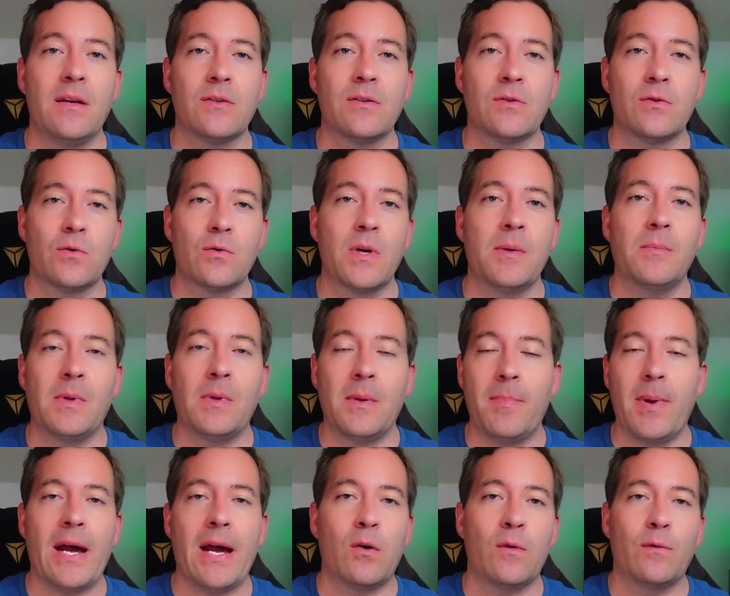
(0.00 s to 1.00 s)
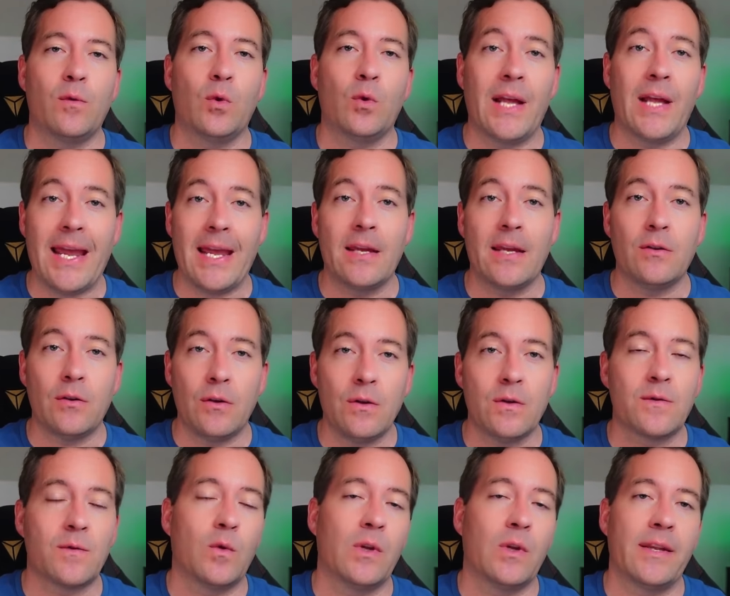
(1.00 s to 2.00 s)
extremely powerful and
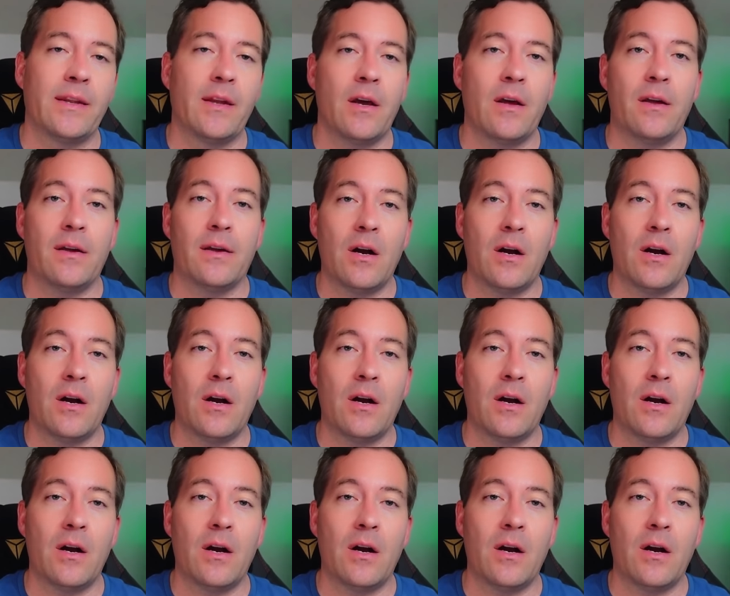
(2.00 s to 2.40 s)
useful in the